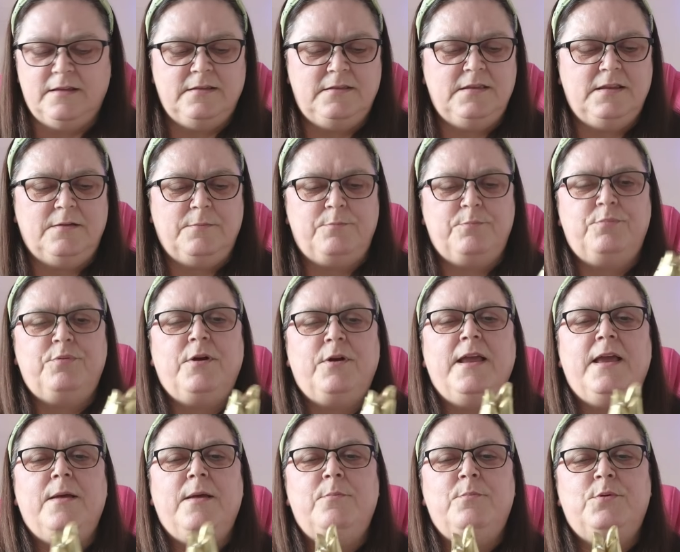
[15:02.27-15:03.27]
the
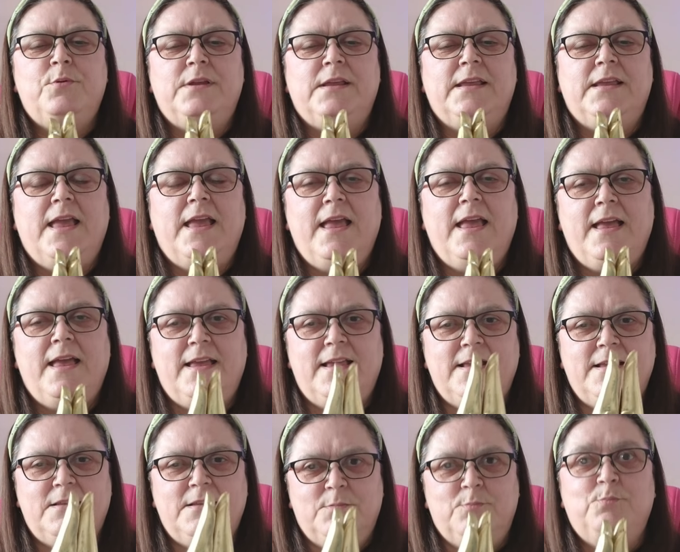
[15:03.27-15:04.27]
prayer budding
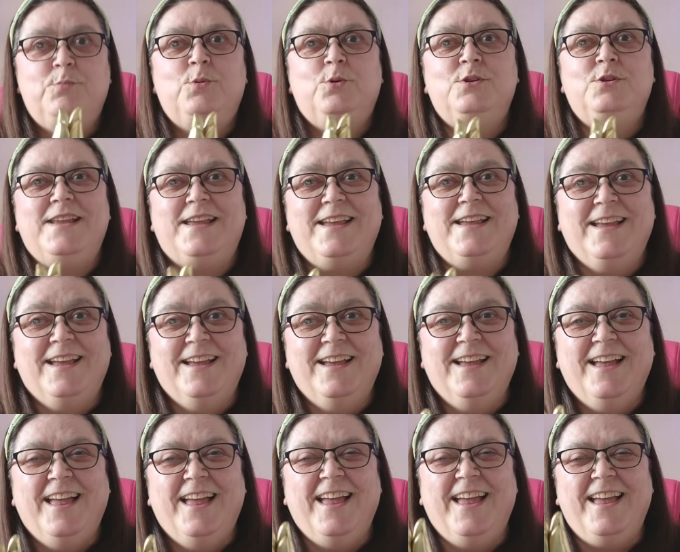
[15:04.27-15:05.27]
hair budding
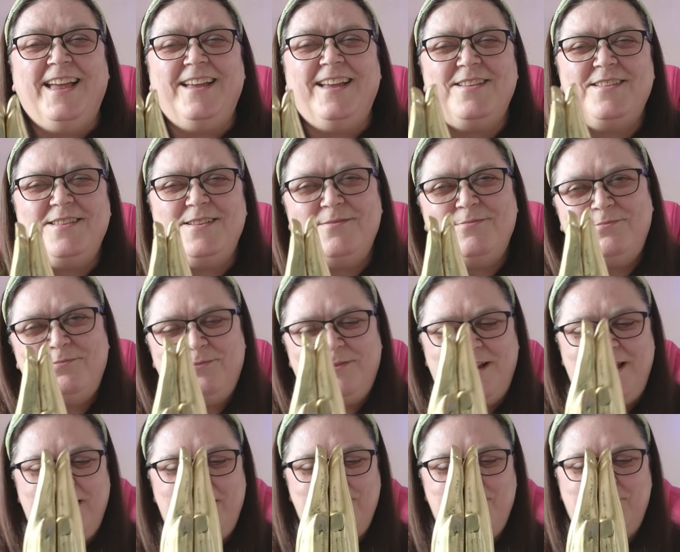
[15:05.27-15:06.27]
the
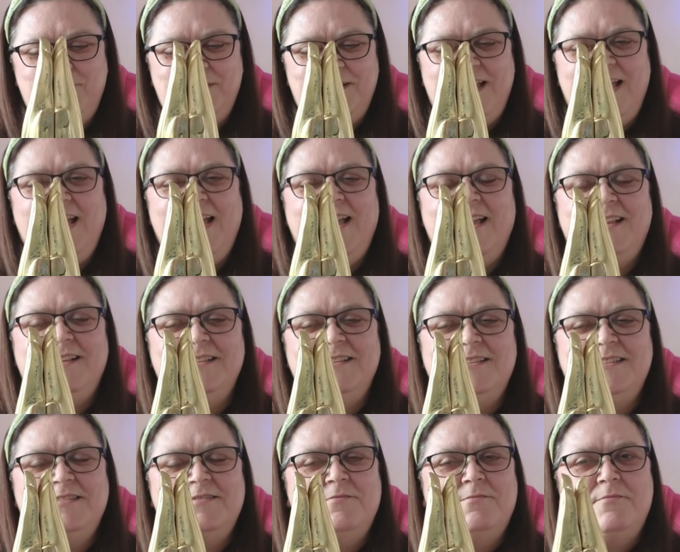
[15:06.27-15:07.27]
prayer Buddha
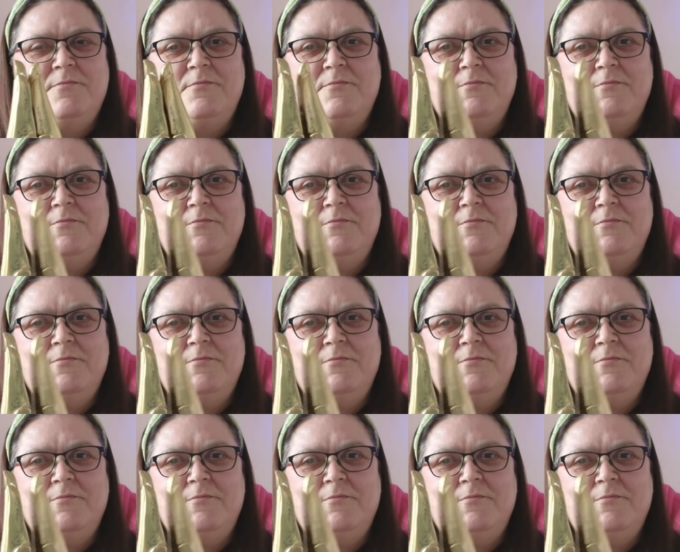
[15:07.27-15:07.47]
hands.